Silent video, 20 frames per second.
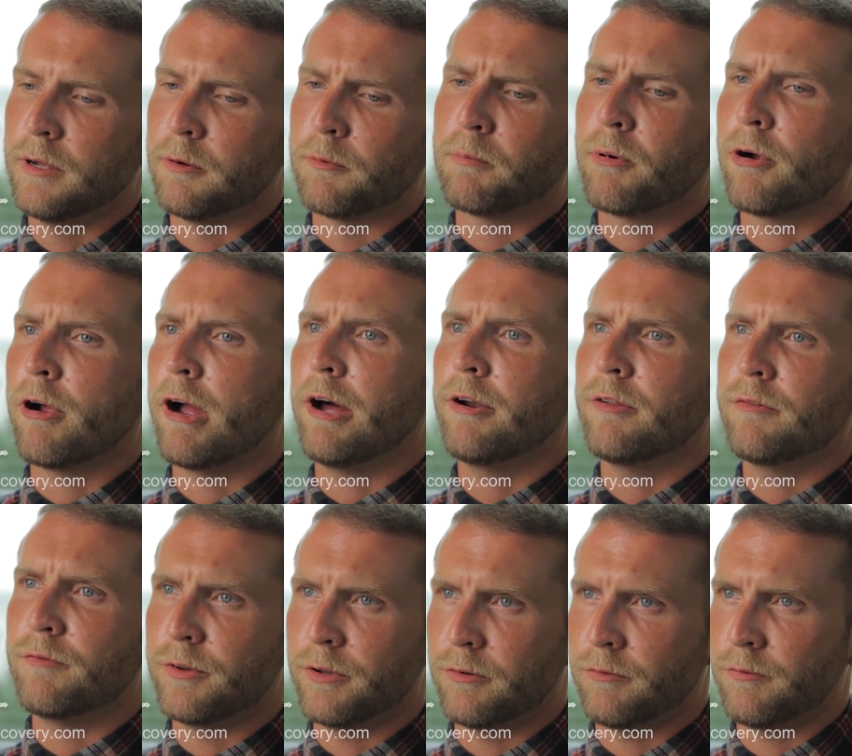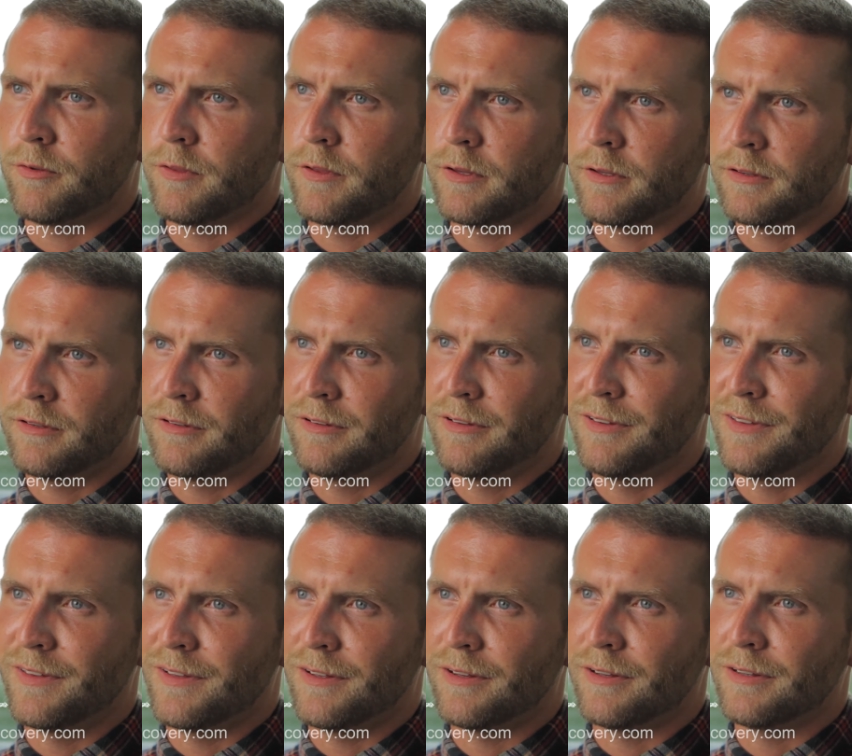are proud of you for
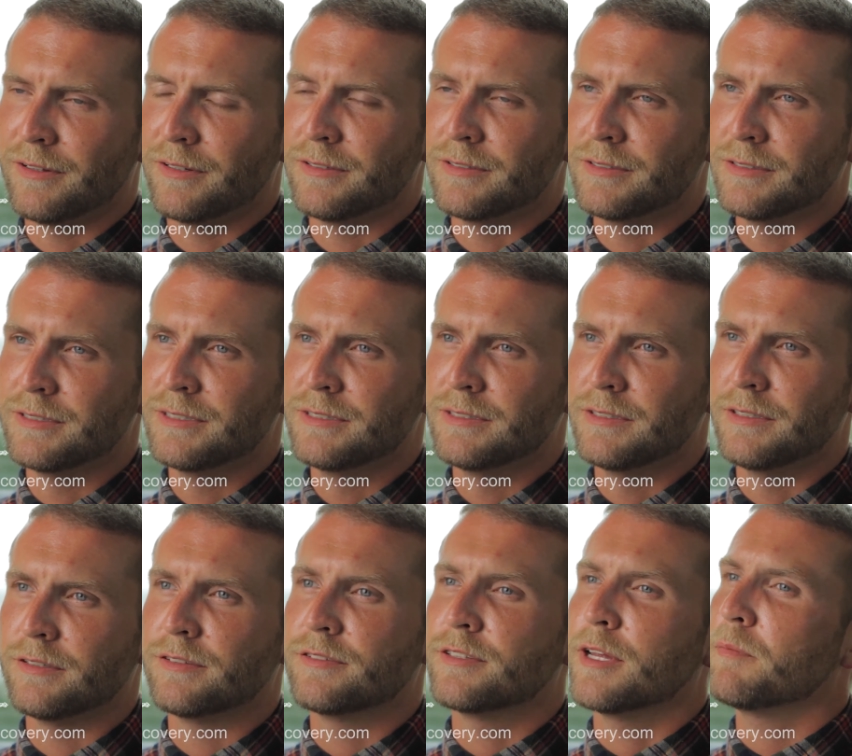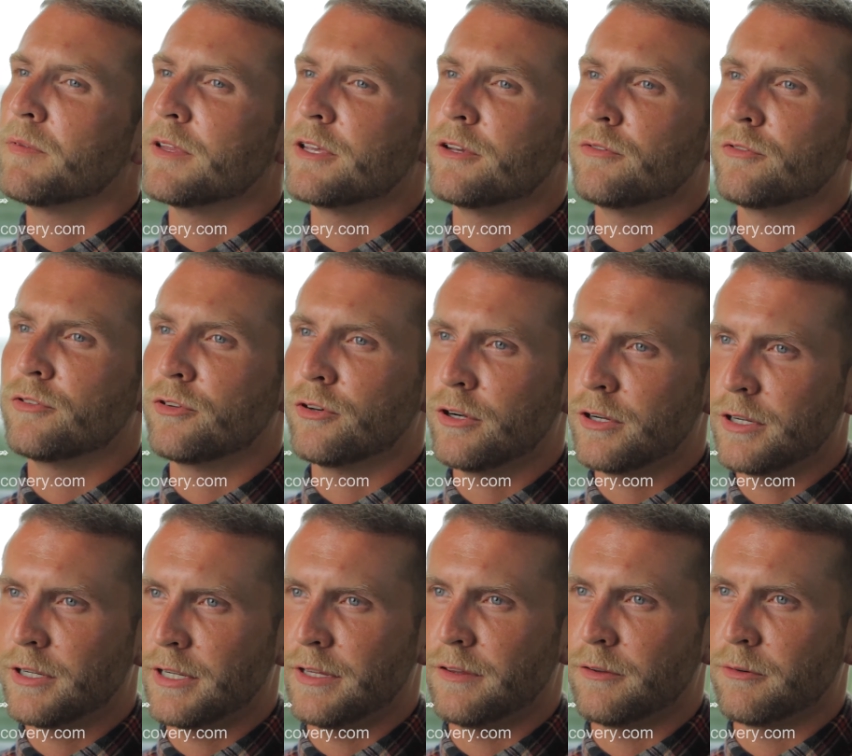the step that you
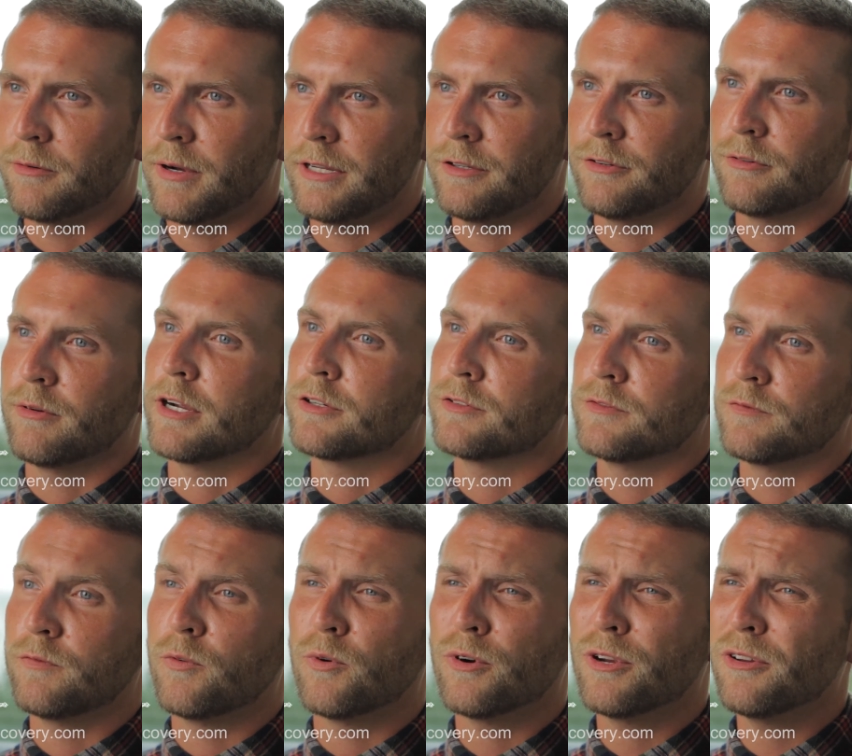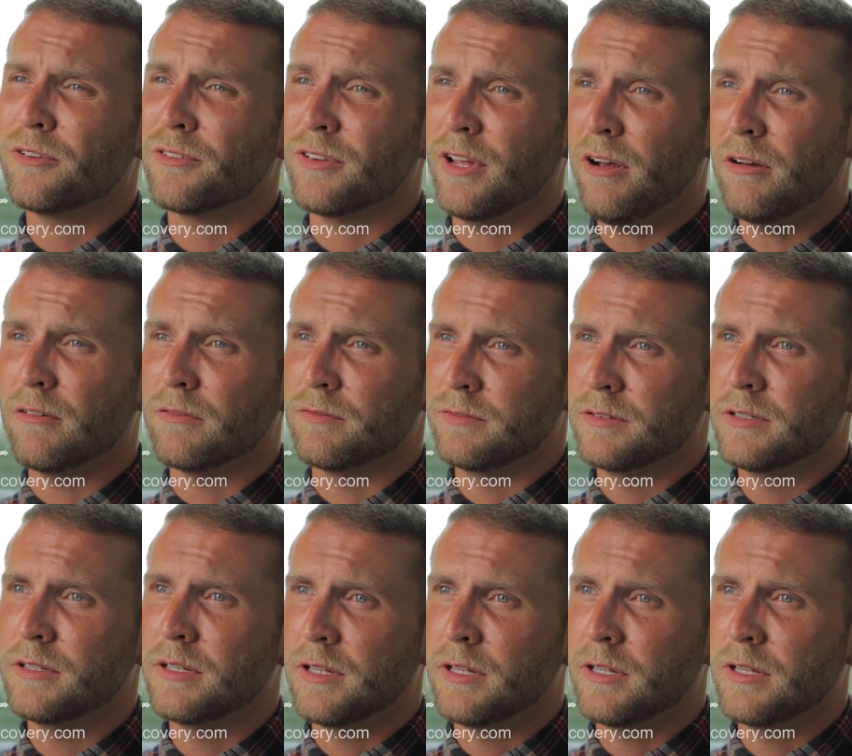took in the right direction for yourself.